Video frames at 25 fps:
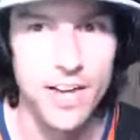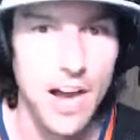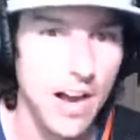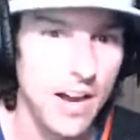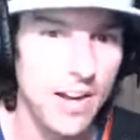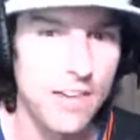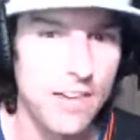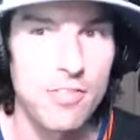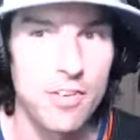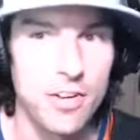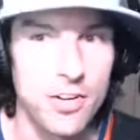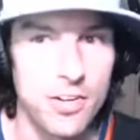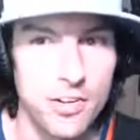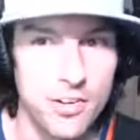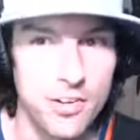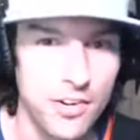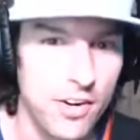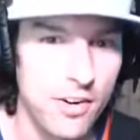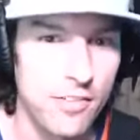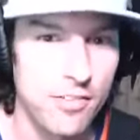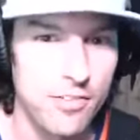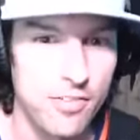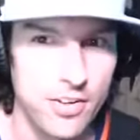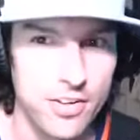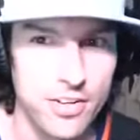iPhone
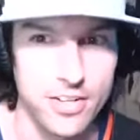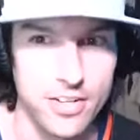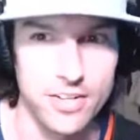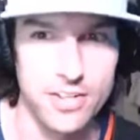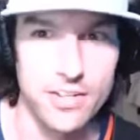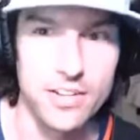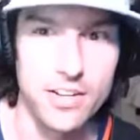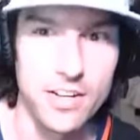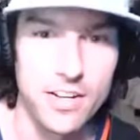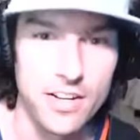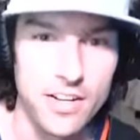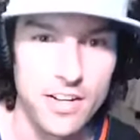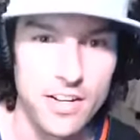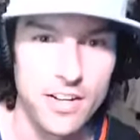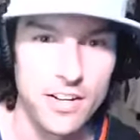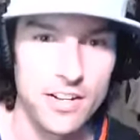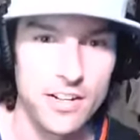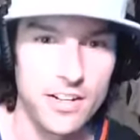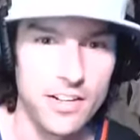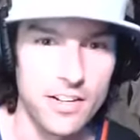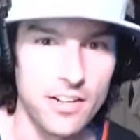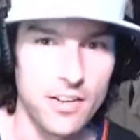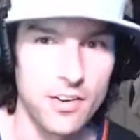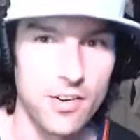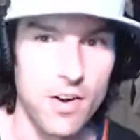or a fucking,
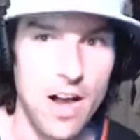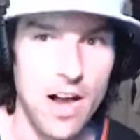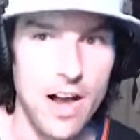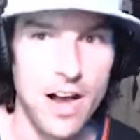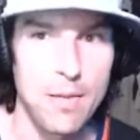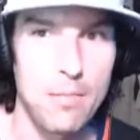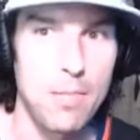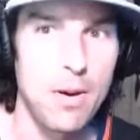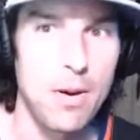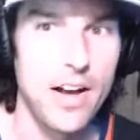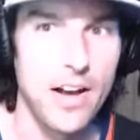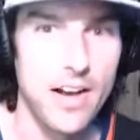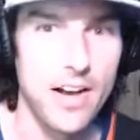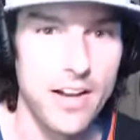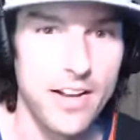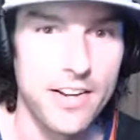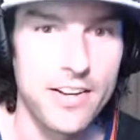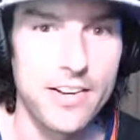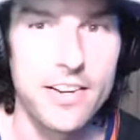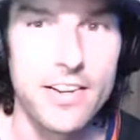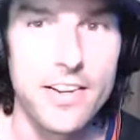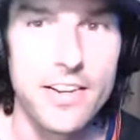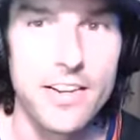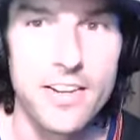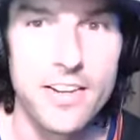
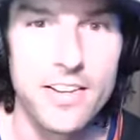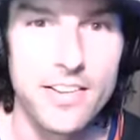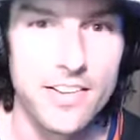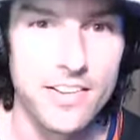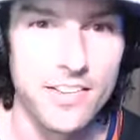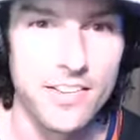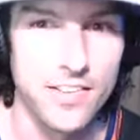iPod, then like you're